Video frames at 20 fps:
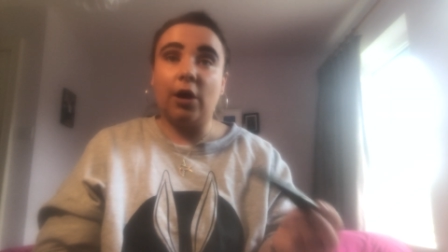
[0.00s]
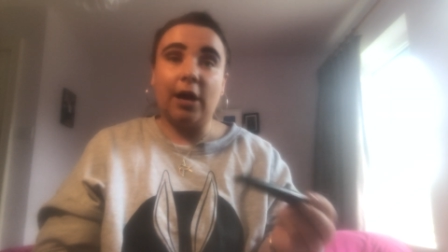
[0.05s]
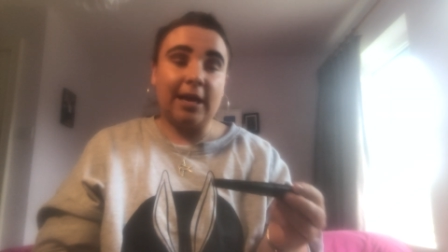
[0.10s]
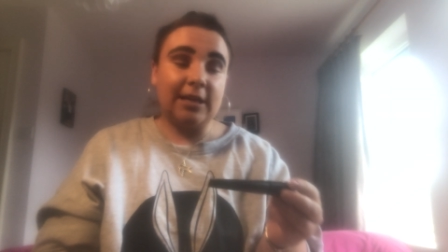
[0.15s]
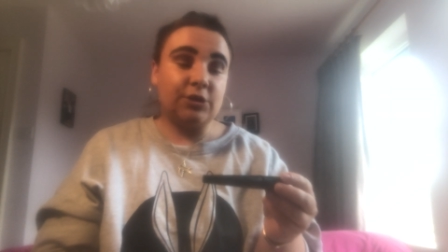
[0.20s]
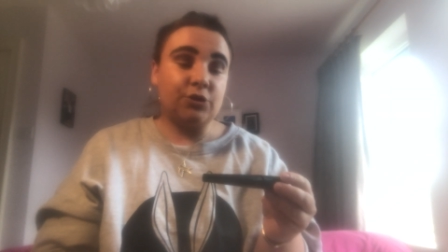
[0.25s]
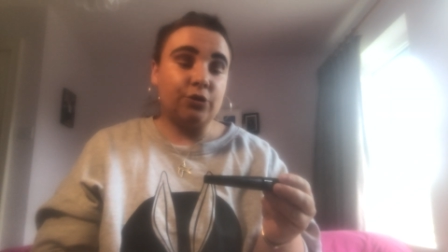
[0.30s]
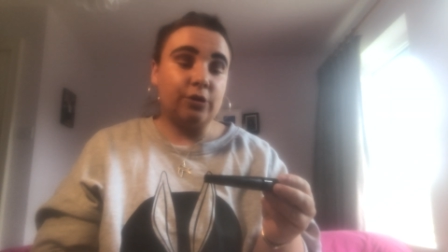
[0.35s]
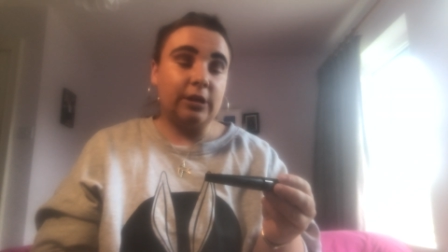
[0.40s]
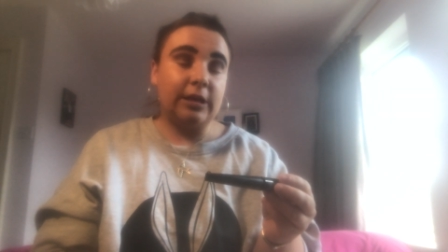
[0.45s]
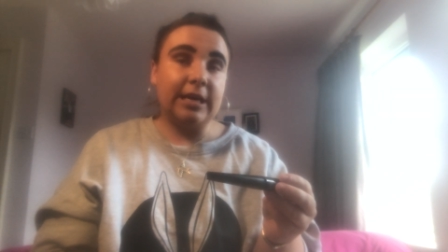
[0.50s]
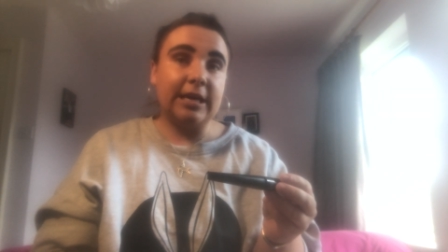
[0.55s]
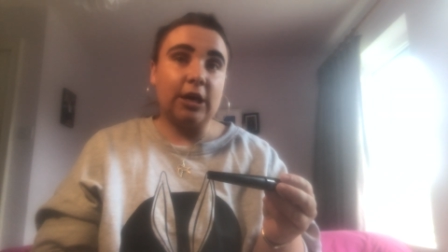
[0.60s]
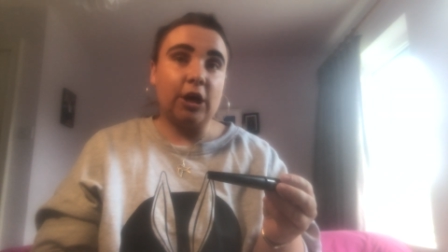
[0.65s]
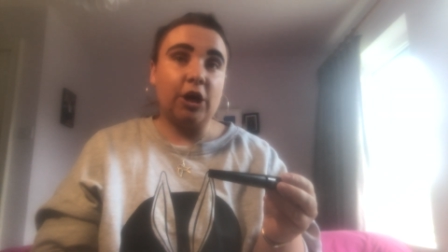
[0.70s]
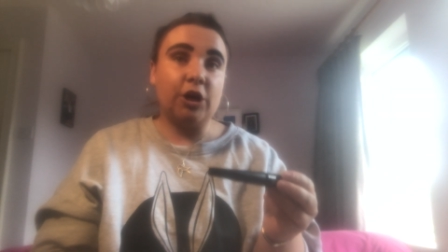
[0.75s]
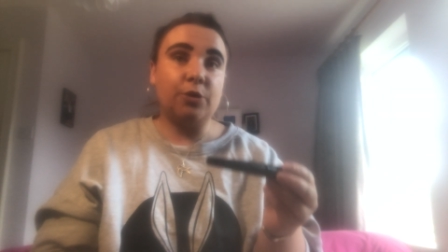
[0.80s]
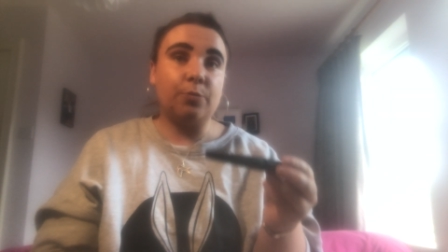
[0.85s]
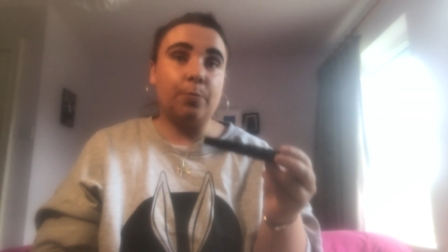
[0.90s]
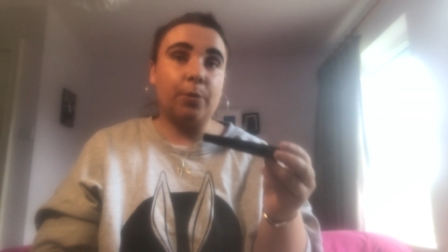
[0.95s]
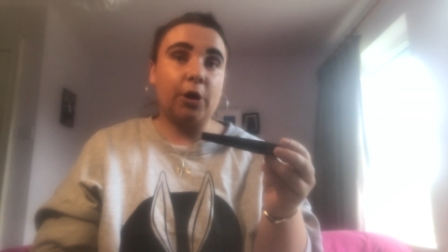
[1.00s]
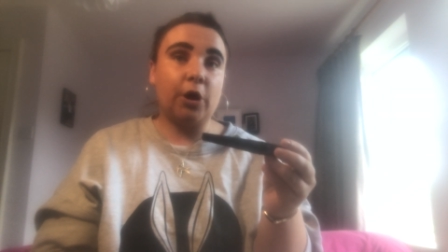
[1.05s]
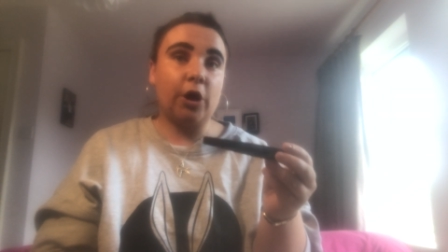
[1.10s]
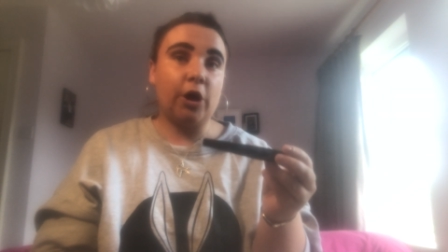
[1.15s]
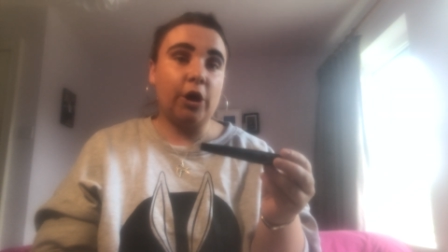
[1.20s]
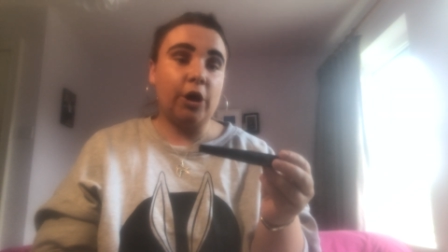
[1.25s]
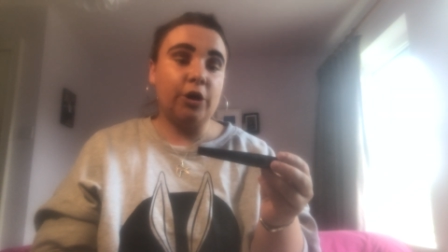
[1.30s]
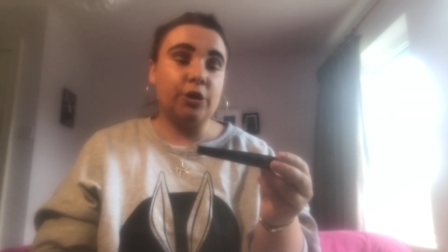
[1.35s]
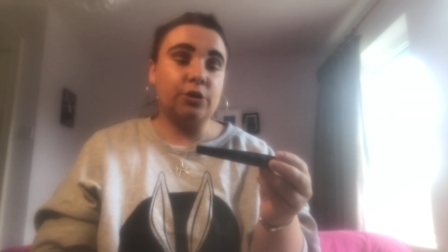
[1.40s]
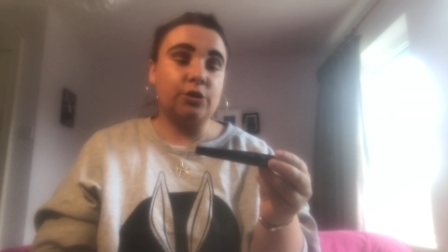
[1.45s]
it's really good
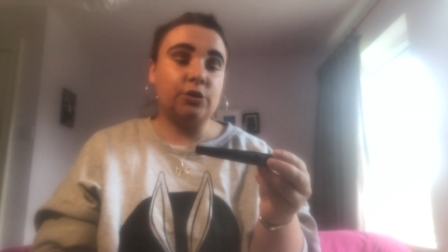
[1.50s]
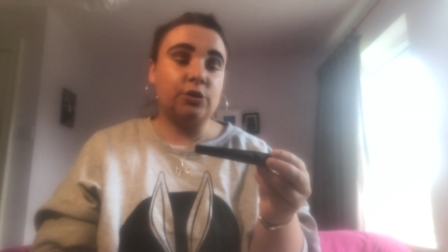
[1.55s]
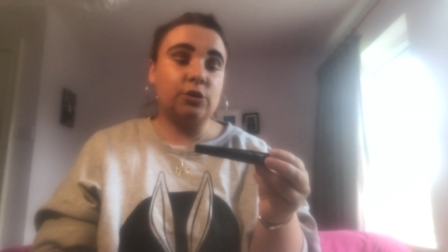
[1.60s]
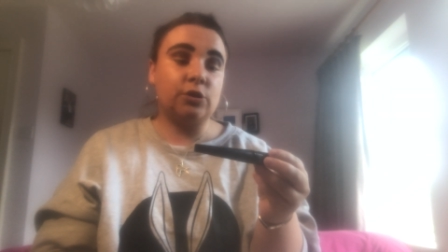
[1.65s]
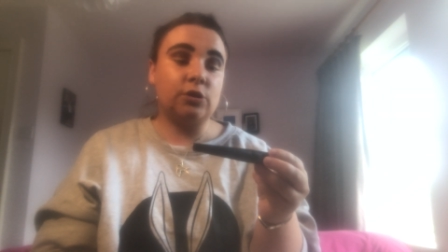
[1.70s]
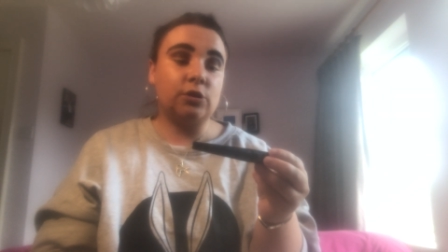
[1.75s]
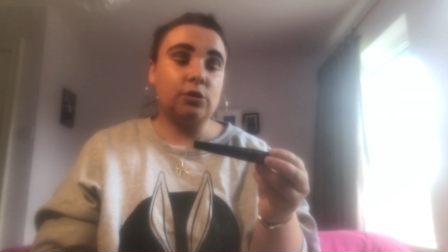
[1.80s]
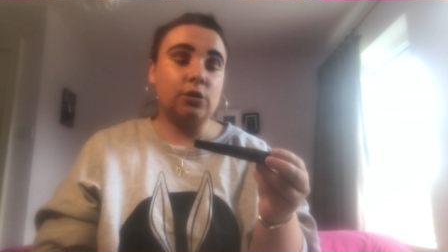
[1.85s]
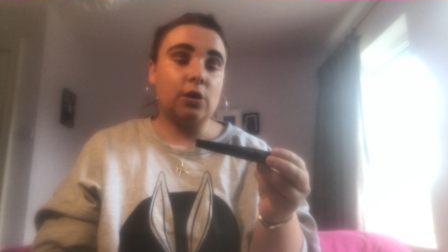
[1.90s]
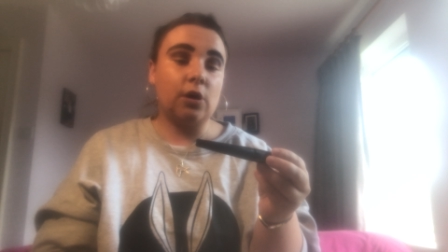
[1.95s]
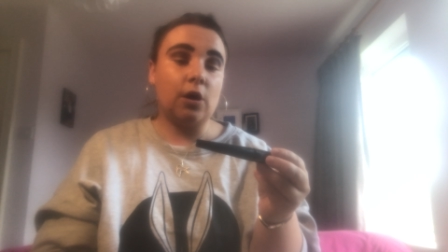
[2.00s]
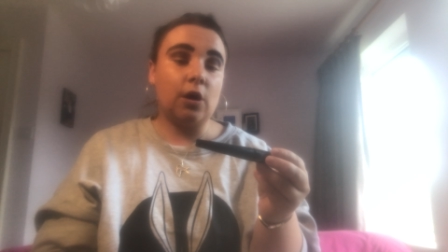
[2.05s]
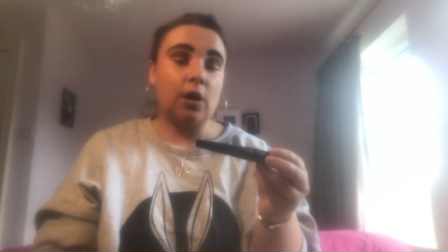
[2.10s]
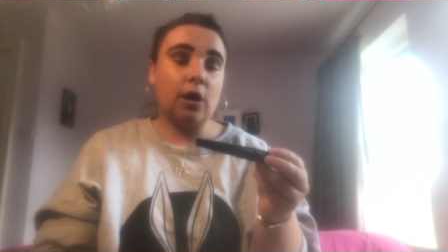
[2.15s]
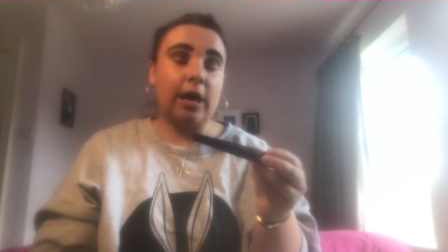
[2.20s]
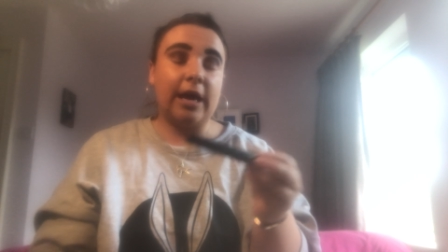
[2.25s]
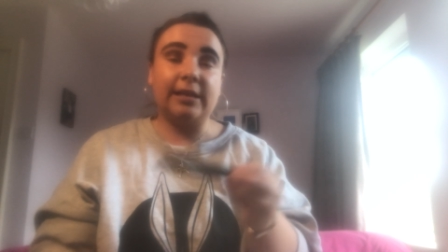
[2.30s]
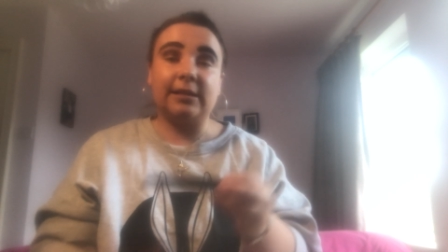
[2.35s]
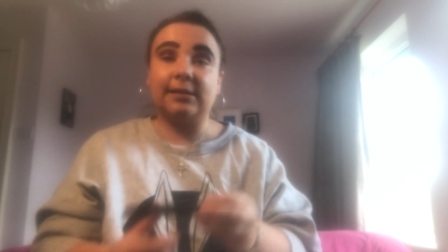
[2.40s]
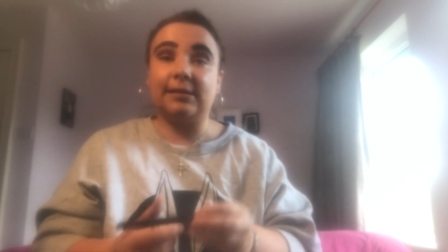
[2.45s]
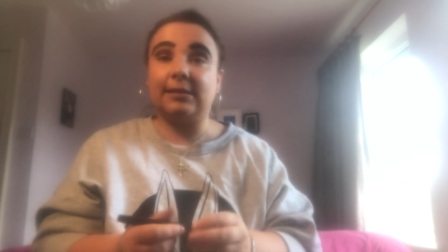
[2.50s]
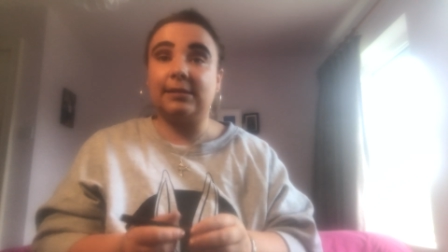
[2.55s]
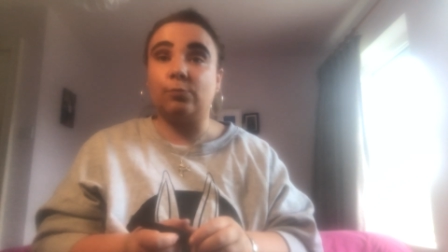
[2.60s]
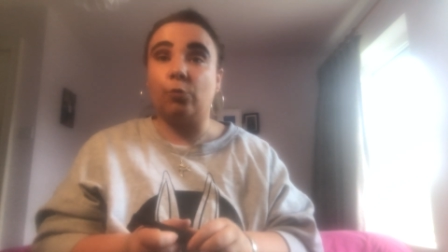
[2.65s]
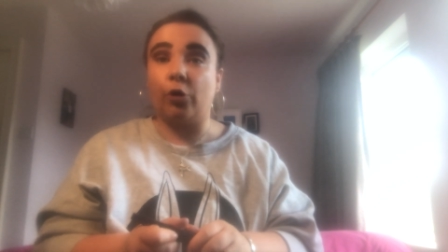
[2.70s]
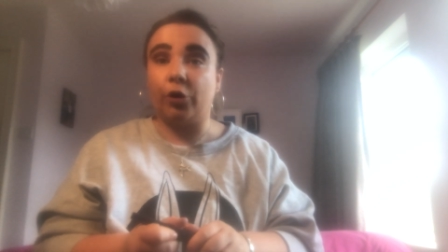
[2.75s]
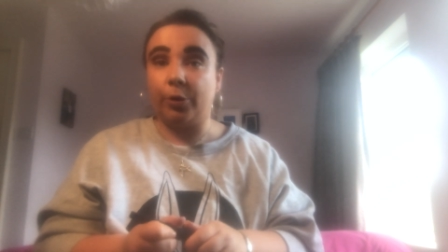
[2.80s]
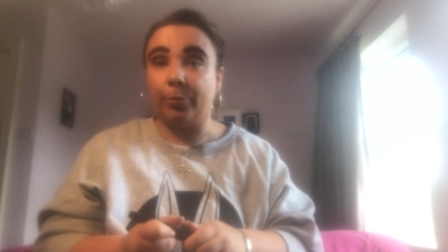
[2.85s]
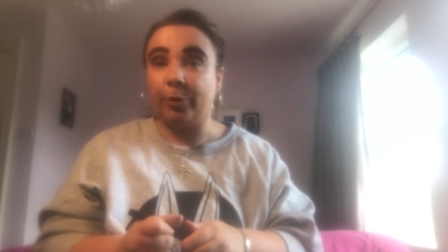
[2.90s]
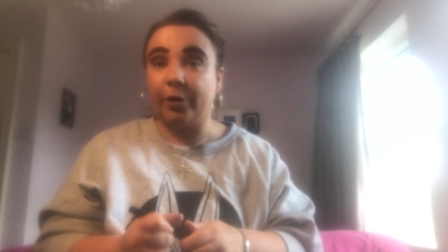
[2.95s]
because it's
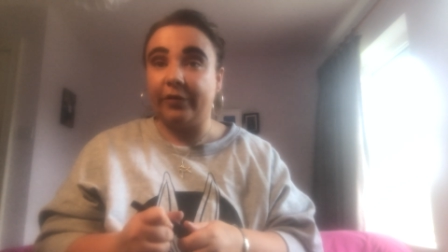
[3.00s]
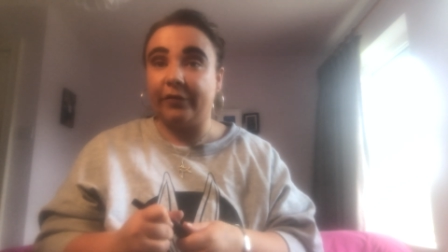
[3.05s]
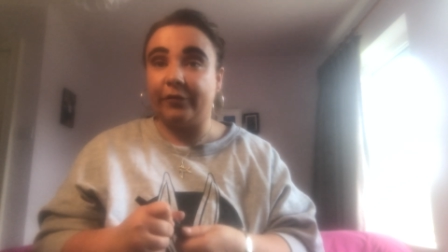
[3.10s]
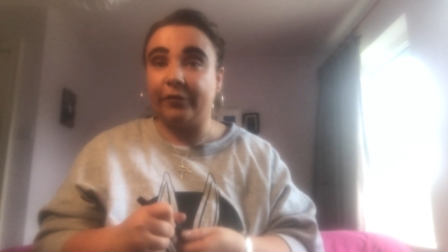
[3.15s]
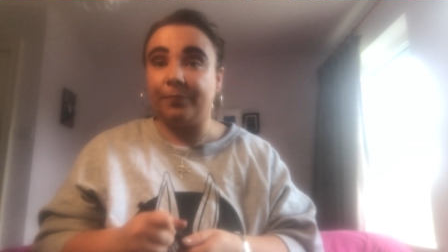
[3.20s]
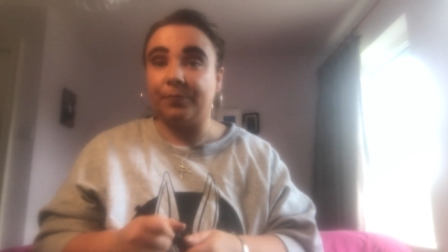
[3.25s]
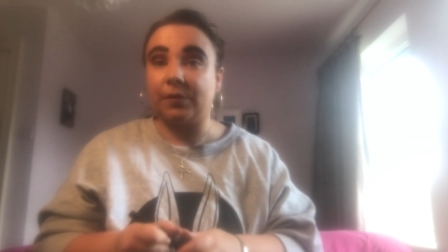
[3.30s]
waterproof.